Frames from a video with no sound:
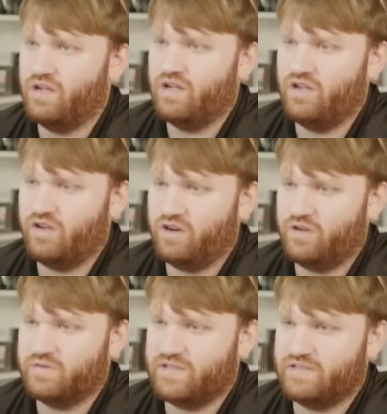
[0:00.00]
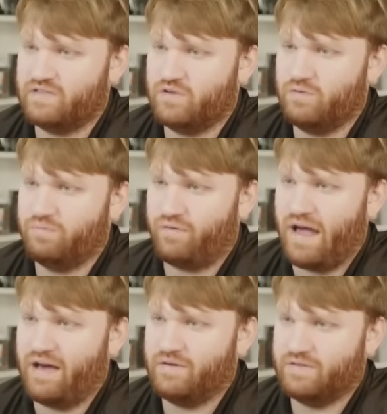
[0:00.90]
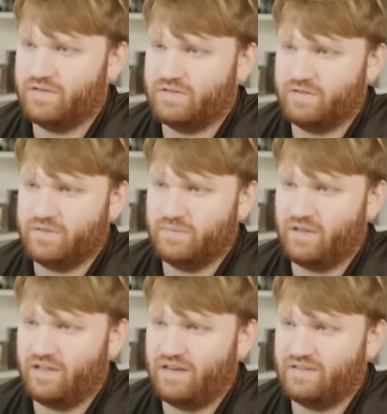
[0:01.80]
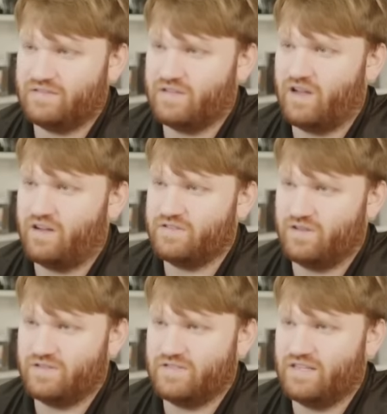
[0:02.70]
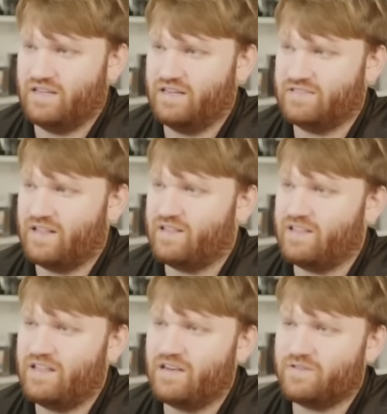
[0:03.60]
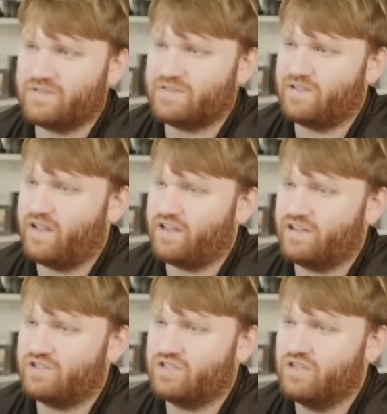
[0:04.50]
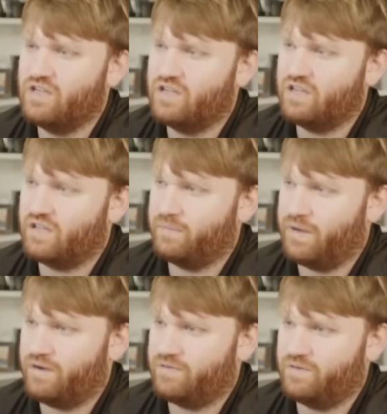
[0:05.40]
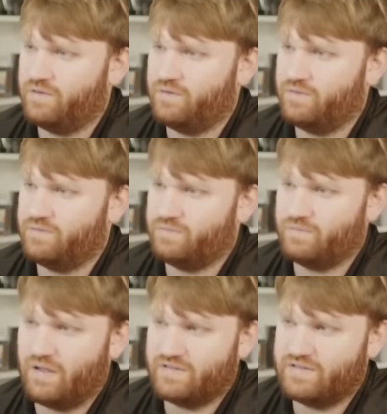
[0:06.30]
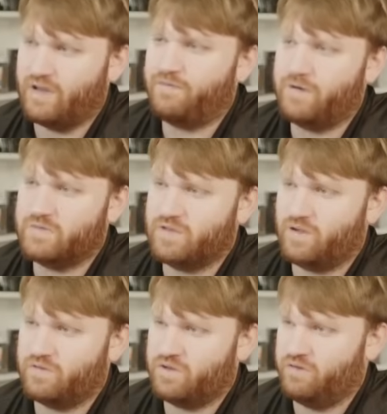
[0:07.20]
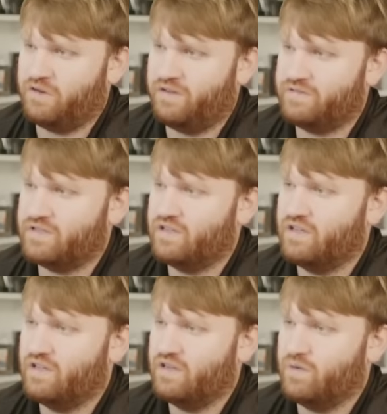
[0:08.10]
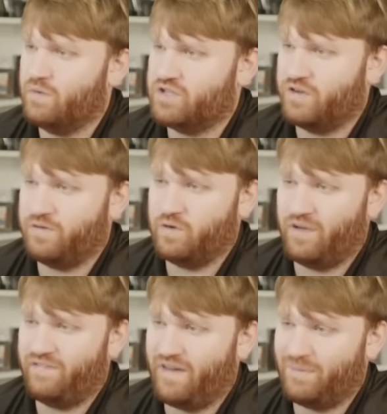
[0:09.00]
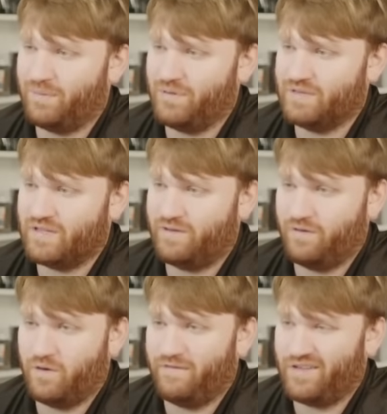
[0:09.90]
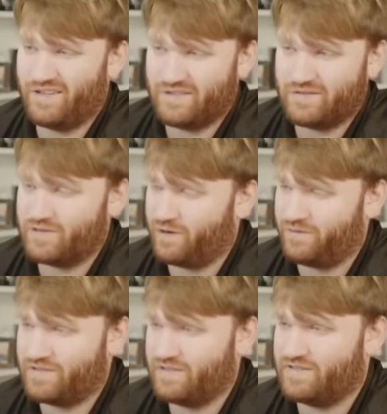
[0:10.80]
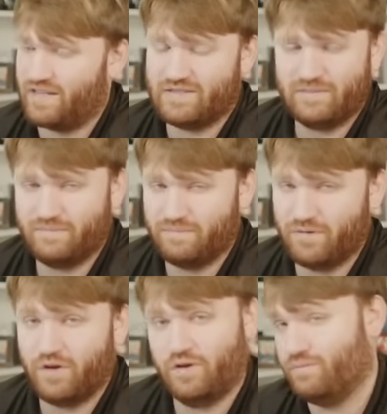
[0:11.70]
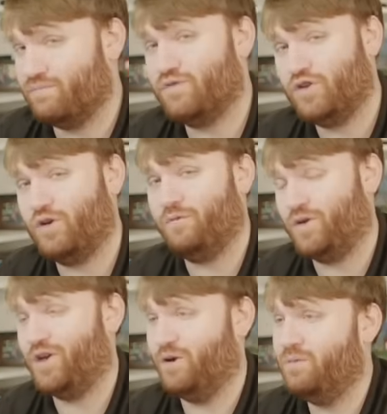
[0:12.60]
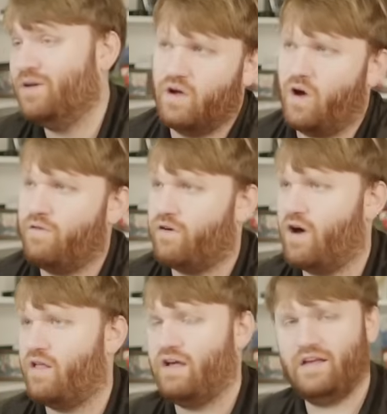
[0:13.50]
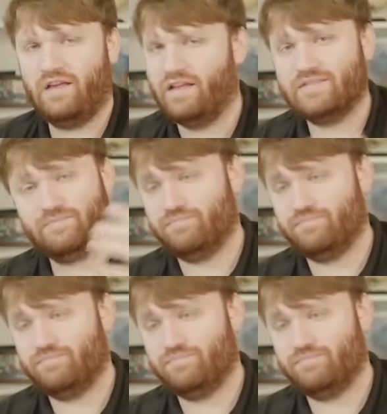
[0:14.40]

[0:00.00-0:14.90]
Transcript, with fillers: You could use this to browse, so some of the latest songs. You can see it is a little sluggish compared to self-hosted alternatives, which if you don't have Apple Music, if you don't have any services, that's good for you. Overall, it's